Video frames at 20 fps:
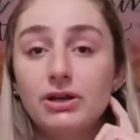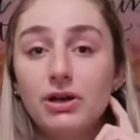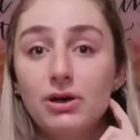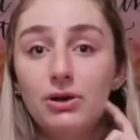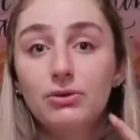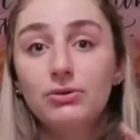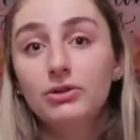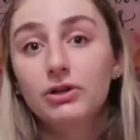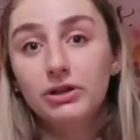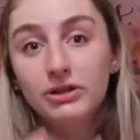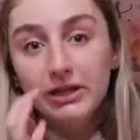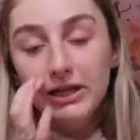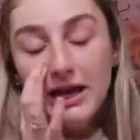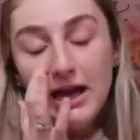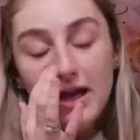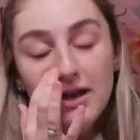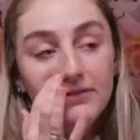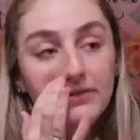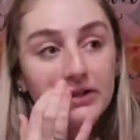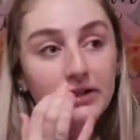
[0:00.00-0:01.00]
oh look, they
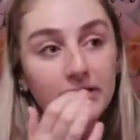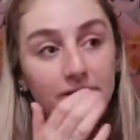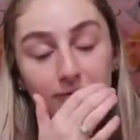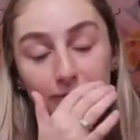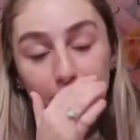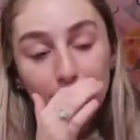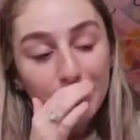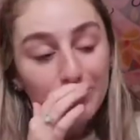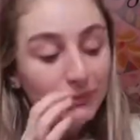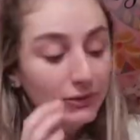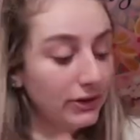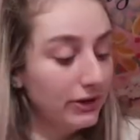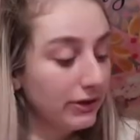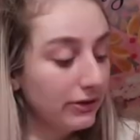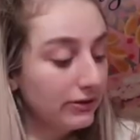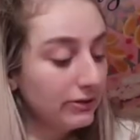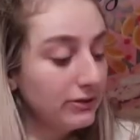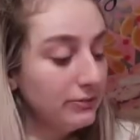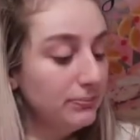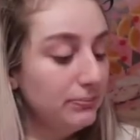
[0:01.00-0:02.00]
have it, and I
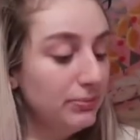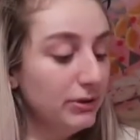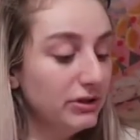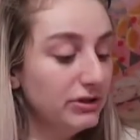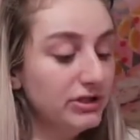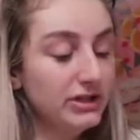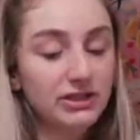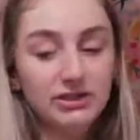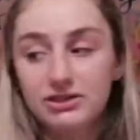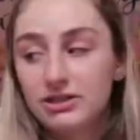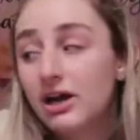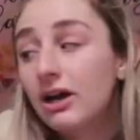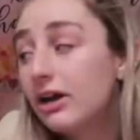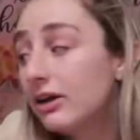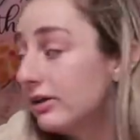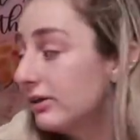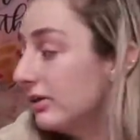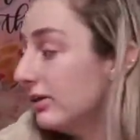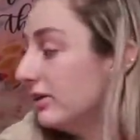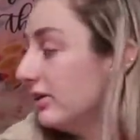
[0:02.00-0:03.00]
literally booked it
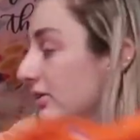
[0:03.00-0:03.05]
inside.